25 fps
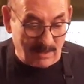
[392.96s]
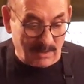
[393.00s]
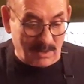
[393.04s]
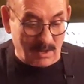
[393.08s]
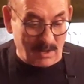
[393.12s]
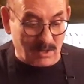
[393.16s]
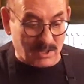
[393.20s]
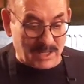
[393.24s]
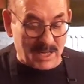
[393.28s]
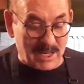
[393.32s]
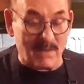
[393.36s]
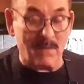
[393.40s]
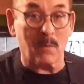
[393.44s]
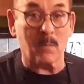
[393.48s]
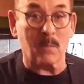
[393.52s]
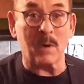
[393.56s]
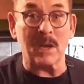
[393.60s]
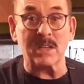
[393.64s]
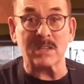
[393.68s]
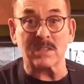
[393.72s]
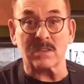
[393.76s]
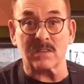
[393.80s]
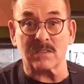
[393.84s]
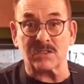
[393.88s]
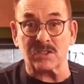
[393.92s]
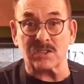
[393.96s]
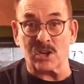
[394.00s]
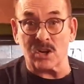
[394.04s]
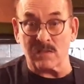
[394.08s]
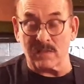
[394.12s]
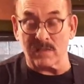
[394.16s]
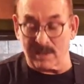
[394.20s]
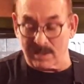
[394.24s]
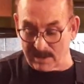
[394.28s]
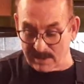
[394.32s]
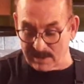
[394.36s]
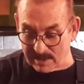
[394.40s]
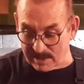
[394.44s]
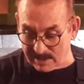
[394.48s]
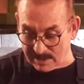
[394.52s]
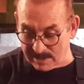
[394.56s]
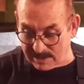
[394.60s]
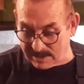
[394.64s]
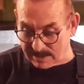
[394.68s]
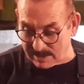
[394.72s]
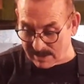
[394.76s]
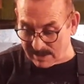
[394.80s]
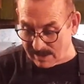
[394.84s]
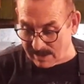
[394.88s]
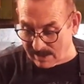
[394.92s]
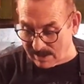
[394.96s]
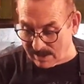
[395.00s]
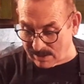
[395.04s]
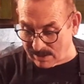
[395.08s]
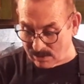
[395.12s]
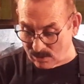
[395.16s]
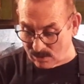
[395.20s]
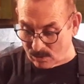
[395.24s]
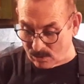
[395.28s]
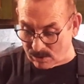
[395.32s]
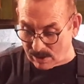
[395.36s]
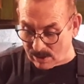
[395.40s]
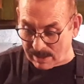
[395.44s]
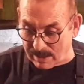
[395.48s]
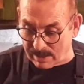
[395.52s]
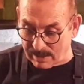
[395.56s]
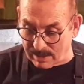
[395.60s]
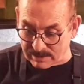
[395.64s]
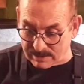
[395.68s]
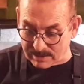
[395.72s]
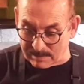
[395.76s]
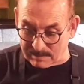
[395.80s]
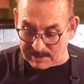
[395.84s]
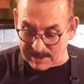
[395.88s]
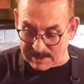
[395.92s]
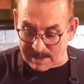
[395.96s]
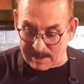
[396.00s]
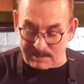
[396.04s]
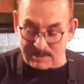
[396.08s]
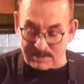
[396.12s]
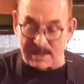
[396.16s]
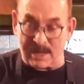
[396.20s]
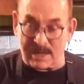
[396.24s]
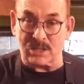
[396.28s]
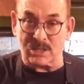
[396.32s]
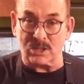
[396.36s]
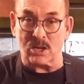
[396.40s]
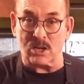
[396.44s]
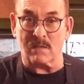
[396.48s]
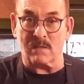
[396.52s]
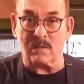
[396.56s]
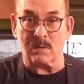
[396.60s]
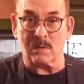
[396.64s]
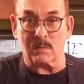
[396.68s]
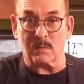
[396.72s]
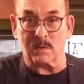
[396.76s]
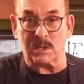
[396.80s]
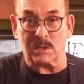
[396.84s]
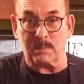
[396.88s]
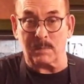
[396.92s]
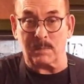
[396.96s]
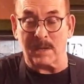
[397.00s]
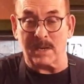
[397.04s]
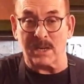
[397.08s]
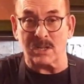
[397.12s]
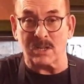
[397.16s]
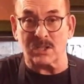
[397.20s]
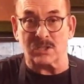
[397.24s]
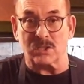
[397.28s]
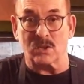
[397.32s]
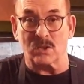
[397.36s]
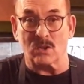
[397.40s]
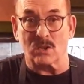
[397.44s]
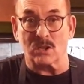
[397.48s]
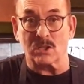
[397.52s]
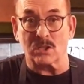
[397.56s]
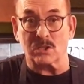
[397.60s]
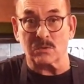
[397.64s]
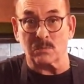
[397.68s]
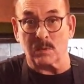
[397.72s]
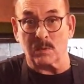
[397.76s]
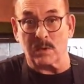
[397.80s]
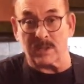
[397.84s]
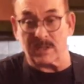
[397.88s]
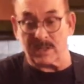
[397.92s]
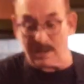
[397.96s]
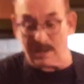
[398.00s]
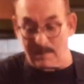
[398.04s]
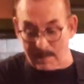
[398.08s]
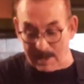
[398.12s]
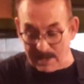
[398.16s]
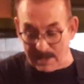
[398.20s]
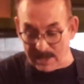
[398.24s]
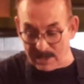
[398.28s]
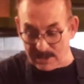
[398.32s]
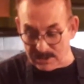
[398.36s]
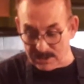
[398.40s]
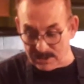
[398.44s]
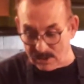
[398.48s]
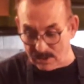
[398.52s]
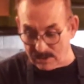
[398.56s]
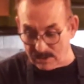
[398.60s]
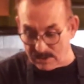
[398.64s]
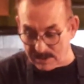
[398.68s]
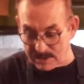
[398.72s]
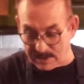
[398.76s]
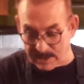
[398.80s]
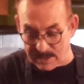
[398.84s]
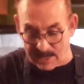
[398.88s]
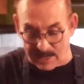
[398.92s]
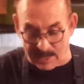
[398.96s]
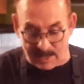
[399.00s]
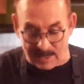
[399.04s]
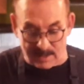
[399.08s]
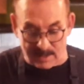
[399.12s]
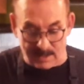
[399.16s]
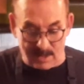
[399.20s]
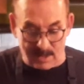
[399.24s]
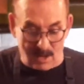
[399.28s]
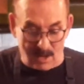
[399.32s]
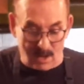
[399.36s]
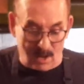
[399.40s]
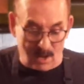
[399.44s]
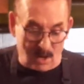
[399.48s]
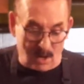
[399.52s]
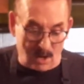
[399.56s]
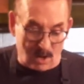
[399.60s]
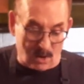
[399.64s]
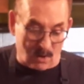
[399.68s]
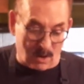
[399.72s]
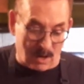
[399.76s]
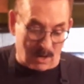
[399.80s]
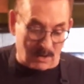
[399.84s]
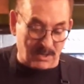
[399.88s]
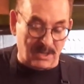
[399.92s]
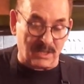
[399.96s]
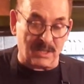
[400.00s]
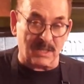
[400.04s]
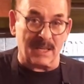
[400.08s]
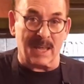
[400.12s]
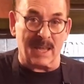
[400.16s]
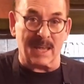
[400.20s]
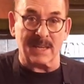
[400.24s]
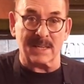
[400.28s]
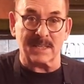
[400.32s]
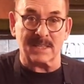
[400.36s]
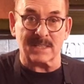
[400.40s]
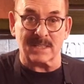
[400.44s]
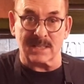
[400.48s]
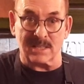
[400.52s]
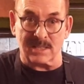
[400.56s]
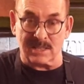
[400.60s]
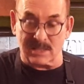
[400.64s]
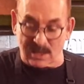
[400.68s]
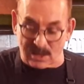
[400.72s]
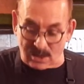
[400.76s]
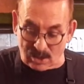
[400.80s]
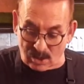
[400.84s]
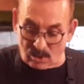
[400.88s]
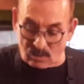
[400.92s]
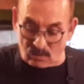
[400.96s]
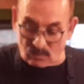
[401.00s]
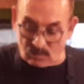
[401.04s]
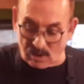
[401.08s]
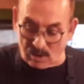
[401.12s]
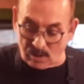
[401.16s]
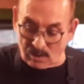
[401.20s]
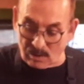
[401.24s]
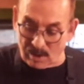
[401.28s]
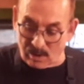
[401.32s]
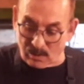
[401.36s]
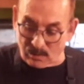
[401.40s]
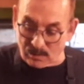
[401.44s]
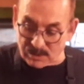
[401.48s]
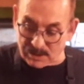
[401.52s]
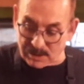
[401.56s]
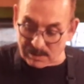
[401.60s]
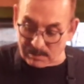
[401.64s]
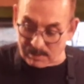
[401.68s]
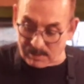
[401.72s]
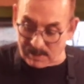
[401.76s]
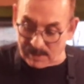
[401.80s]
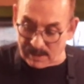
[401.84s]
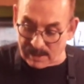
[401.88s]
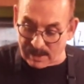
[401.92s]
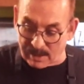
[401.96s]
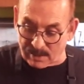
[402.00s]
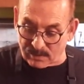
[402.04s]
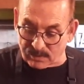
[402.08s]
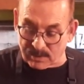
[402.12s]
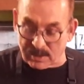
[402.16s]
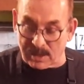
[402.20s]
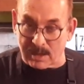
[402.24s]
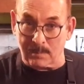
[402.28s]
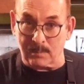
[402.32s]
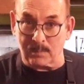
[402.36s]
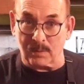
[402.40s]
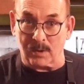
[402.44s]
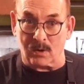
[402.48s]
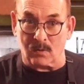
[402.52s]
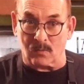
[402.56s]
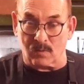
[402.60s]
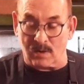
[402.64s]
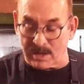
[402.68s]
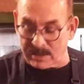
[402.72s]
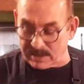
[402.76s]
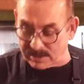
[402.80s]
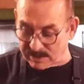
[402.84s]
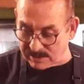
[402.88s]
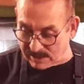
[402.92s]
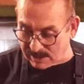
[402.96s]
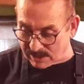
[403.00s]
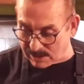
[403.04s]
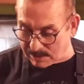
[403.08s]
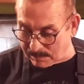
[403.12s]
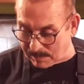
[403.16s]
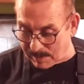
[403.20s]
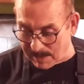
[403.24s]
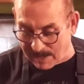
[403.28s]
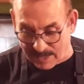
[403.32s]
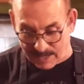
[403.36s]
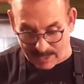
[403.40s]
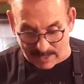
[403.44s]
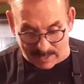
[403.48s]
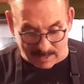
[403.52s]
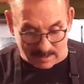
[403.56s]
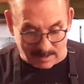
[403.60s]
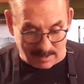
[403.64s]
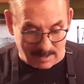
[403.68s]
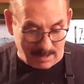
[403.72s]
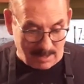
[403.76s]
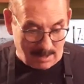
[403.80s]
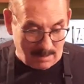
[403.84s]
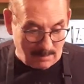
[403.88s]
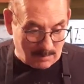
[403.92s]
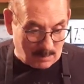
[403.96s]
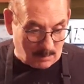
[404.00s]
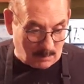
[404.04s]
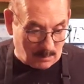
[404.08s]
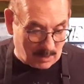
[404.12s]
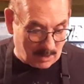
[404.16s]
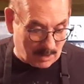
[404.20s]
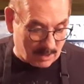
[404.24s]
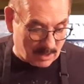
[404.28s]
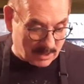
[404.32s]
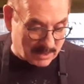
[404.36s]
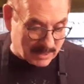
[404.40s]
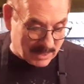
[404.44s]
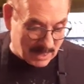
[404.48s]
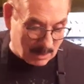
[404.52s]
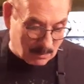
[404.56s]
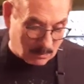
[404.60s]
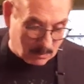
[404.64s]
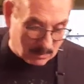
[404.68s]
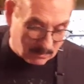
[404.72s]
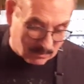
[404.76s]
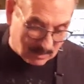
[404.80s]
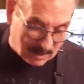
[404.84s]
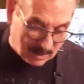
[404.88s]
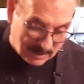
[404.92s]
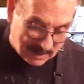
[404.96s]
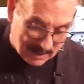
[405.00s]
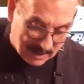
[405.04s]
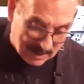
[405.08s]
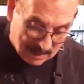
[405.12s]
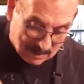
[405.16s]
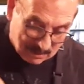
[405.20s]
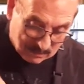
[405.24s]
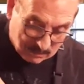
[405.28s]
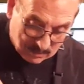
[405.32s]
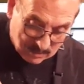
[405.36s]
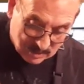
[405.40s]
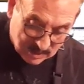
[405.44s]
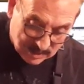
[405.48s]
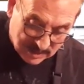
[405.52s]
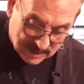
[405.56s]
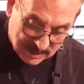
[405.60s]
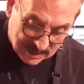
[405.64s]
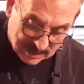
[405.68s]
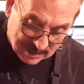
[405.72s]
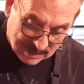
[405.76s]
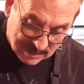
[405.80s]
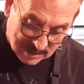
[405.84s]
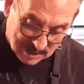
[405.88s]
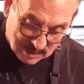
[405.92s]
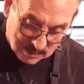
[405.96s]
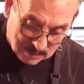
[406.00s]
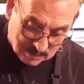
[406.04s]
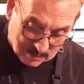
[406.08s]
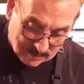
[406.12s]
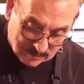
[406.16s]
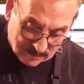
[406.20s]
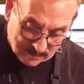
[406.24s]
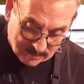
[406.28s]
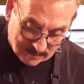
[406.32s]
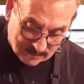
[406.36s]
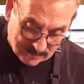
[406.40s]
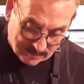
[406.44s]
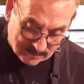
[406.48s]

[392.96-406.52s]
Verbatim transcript: There are several ways of serving this. Uh, you can, sometimes I serve it with spinach noodles with tomatoes on the side, or I'll slice this in little Rolos and put it out there and put a rice dish behind it. But we're going to take one right now. We'll just take this one.